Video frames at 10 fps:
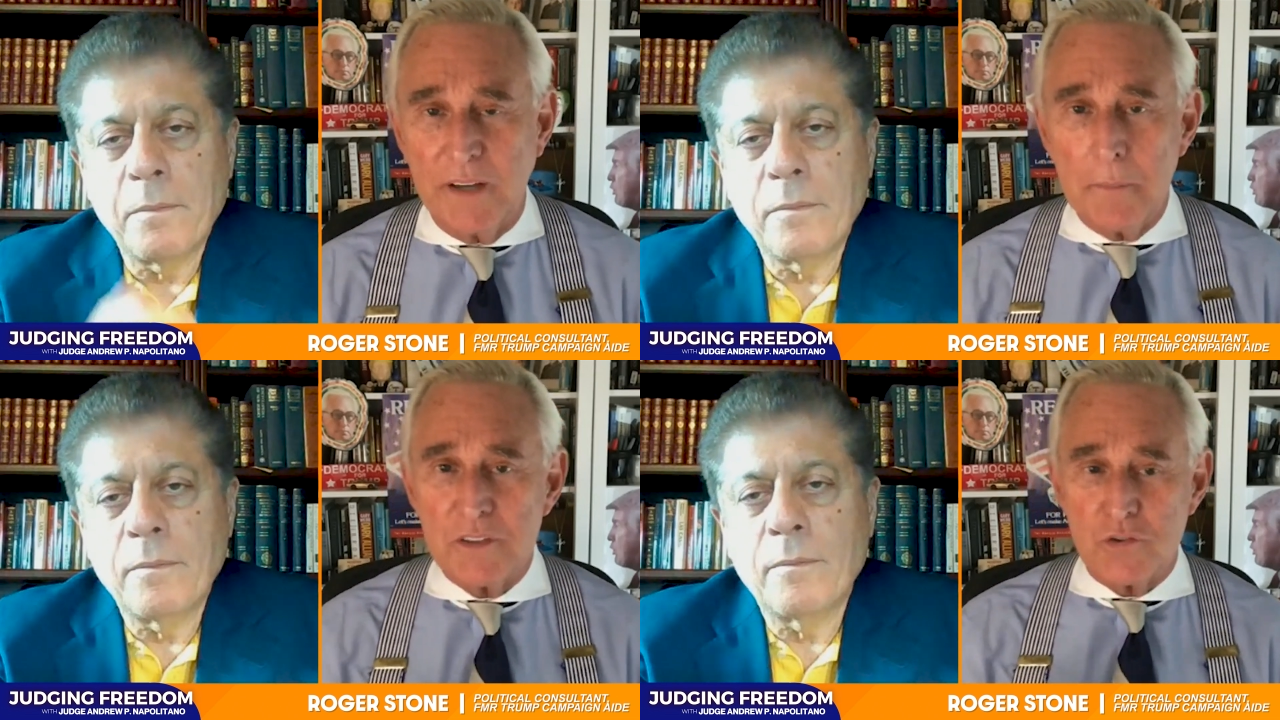
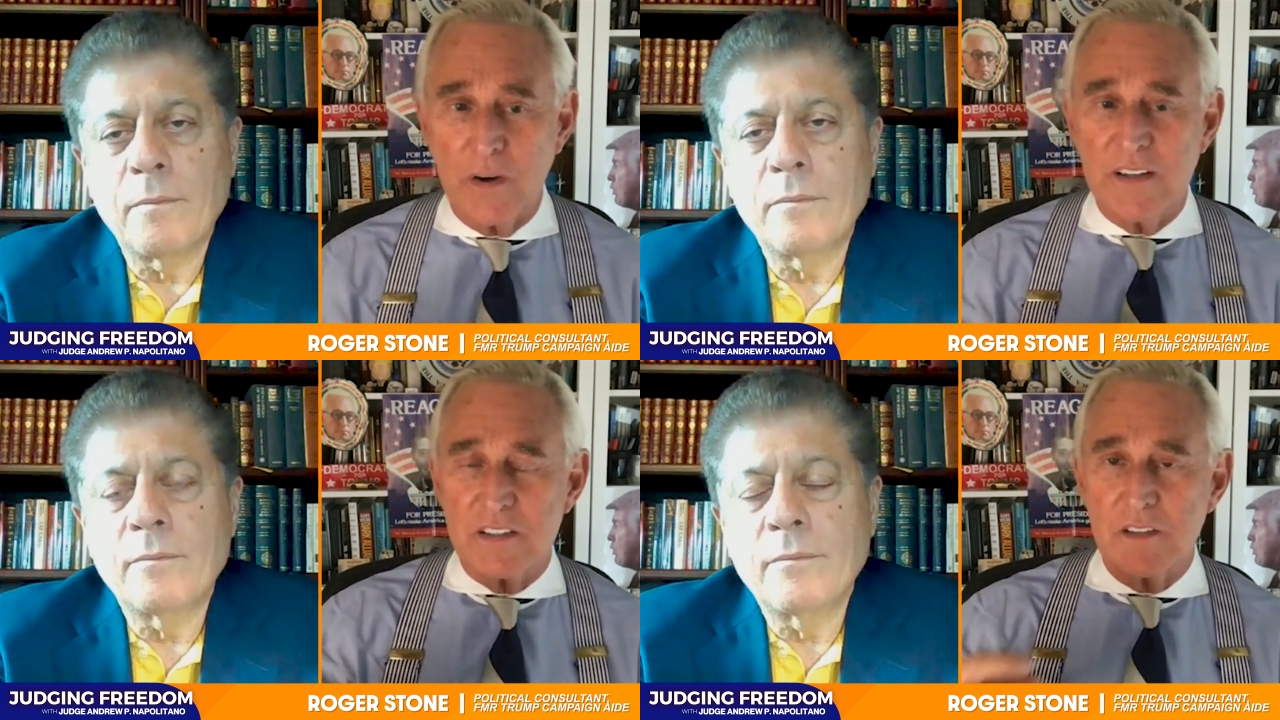
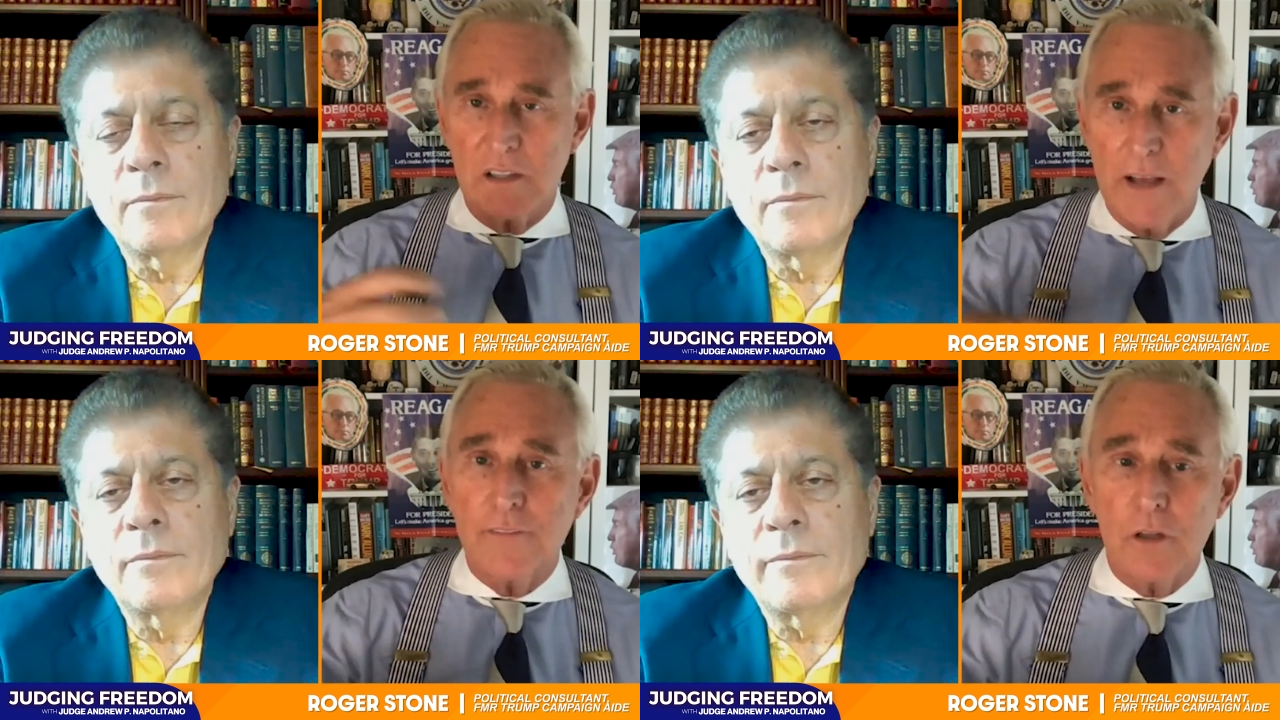Speaker 1: demonstrates the
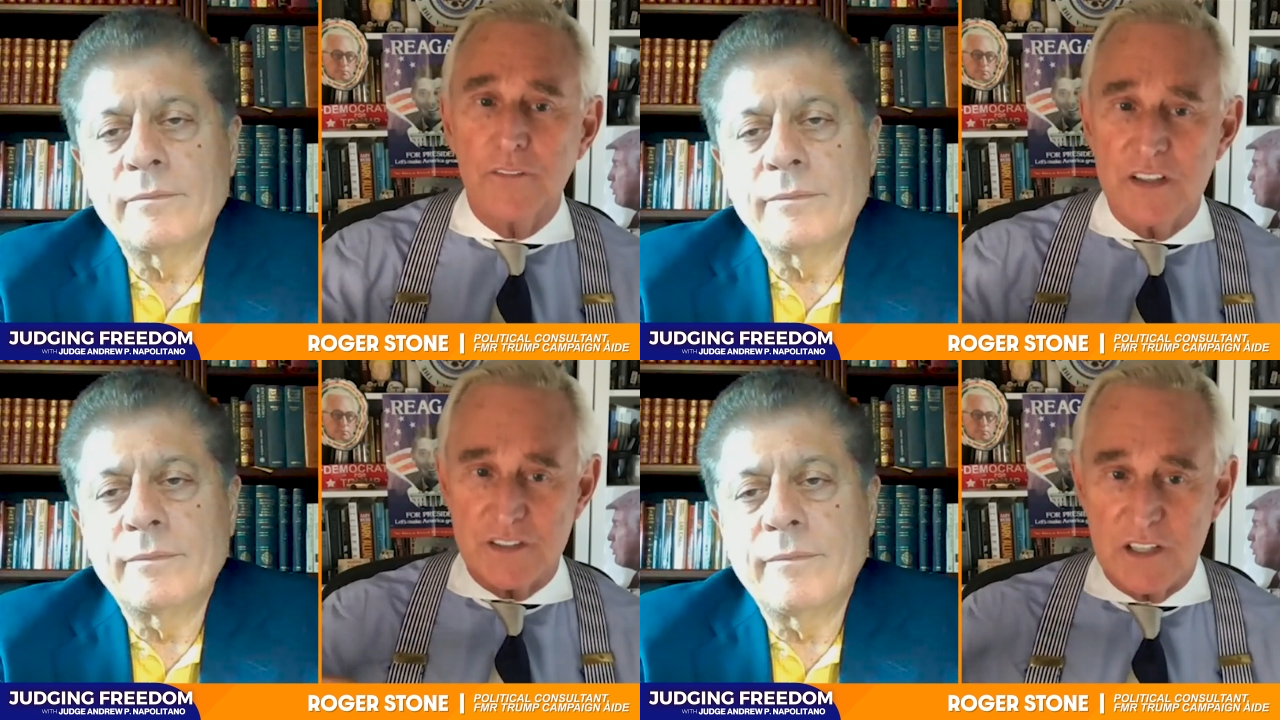level
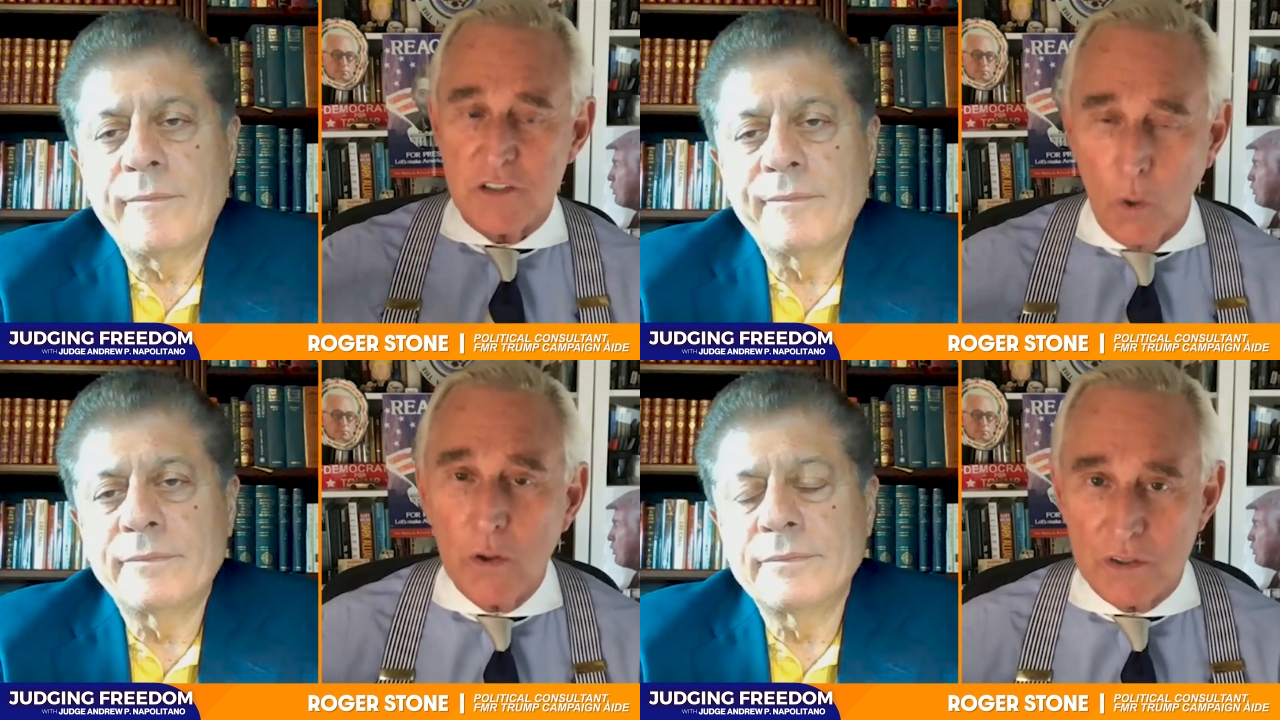of his
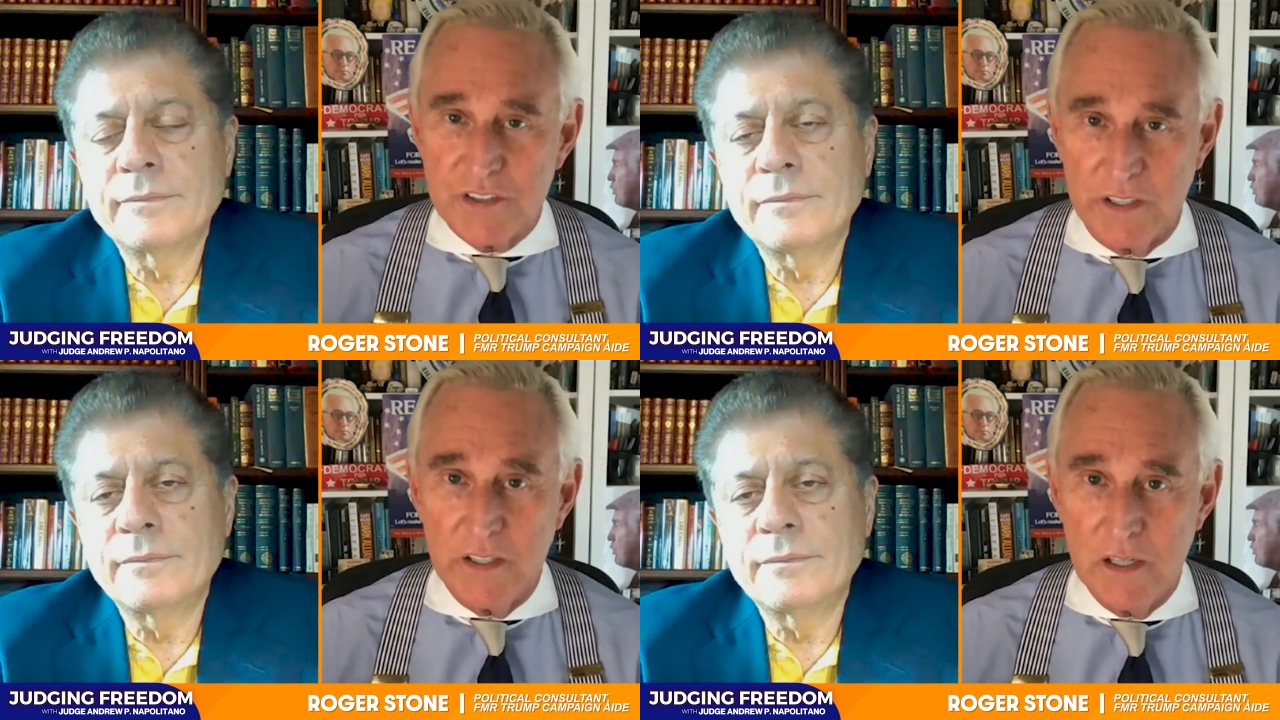
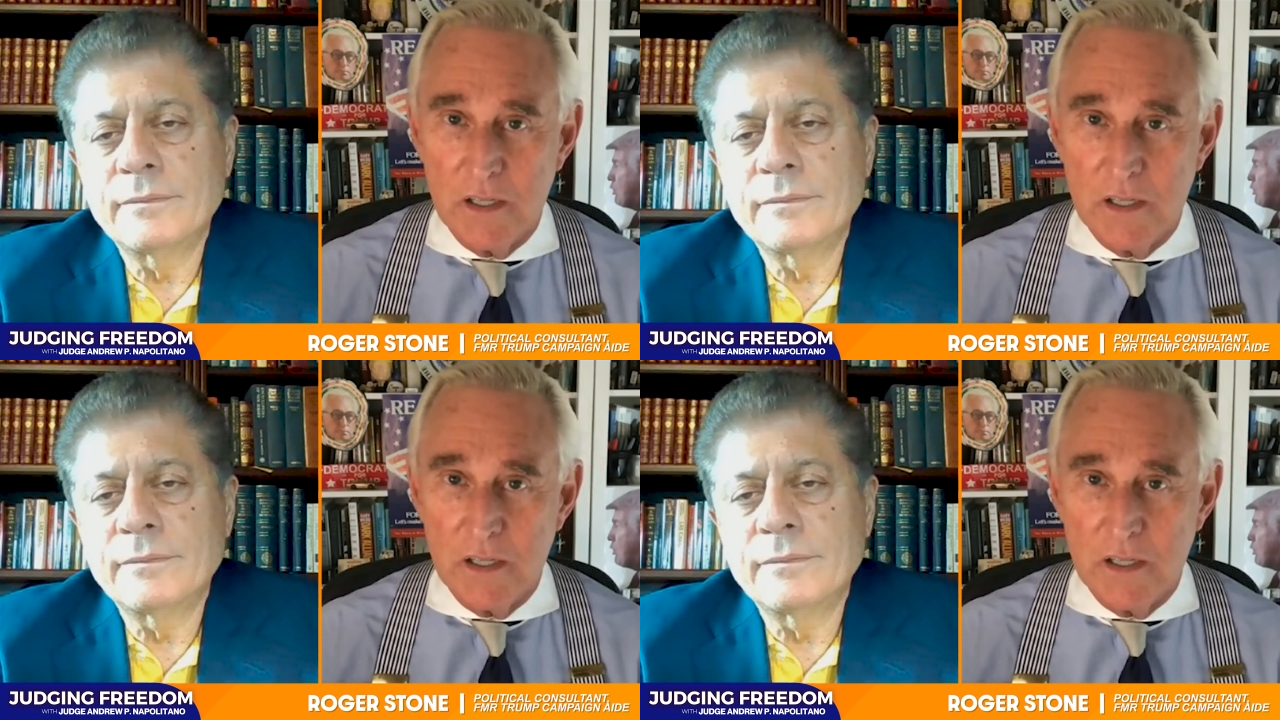disloyalty.